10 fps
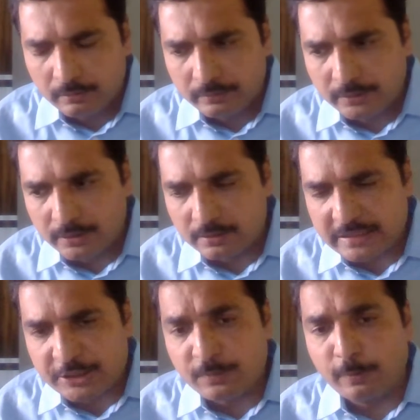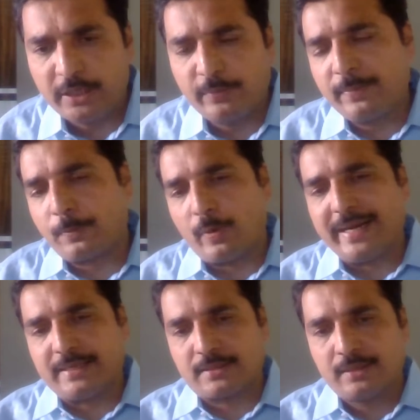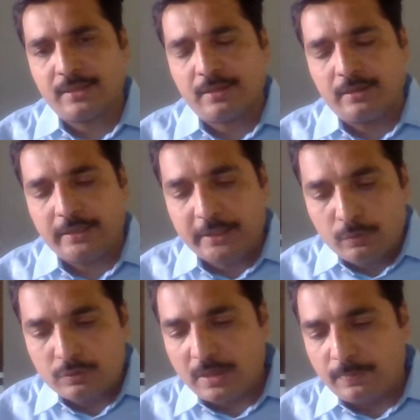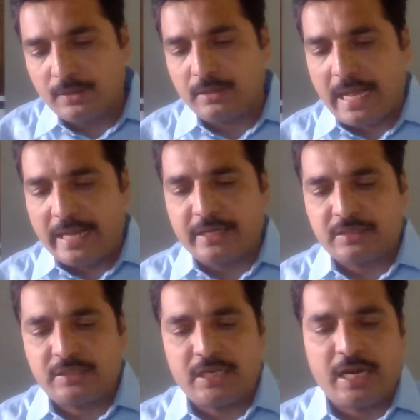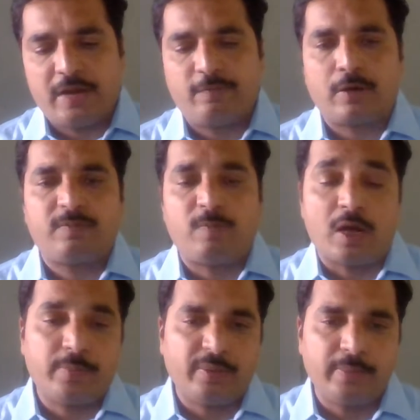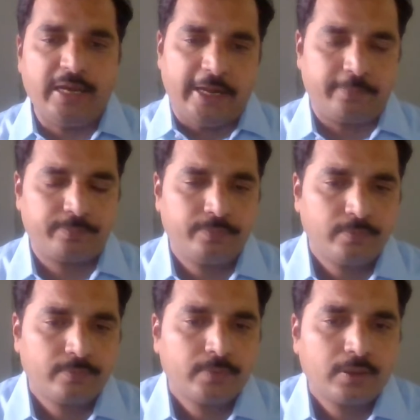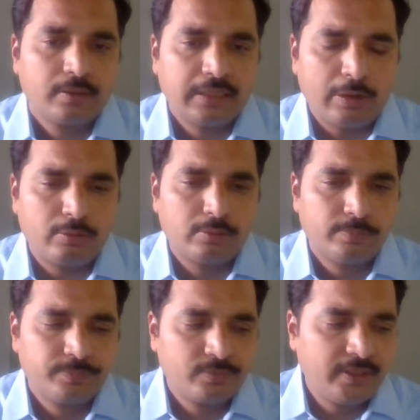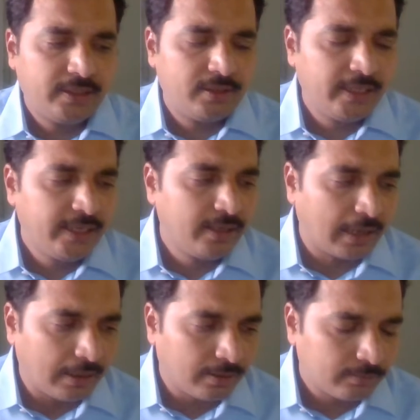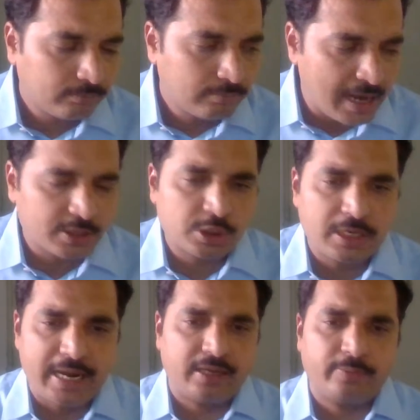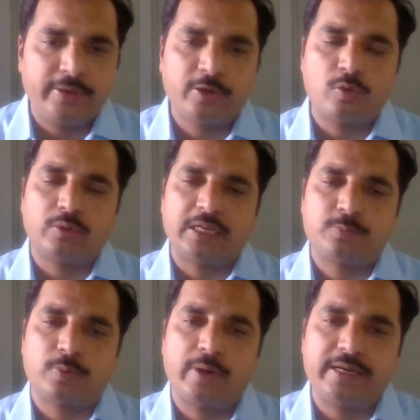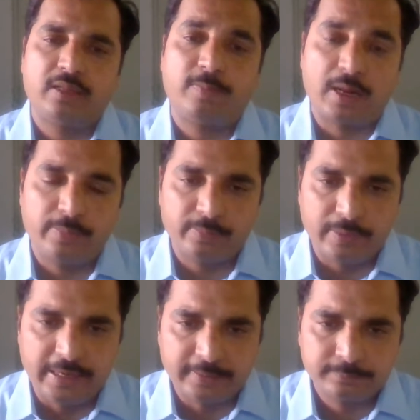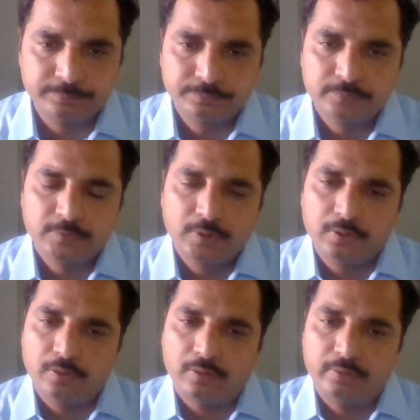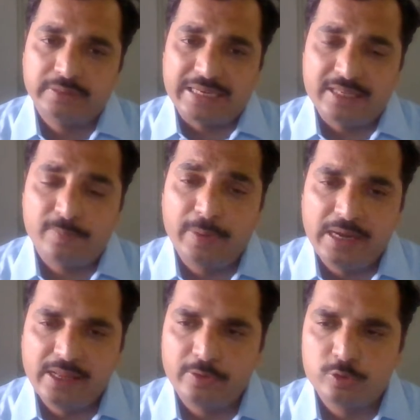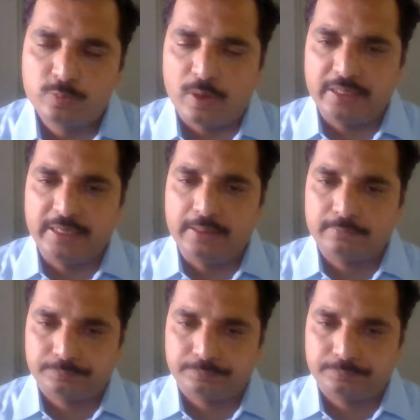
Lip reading: the section 41 provides use of the agricultural land for the farming building. Now, the Maharashtra Land Revenue Code has provided the farming building, that is the building used for the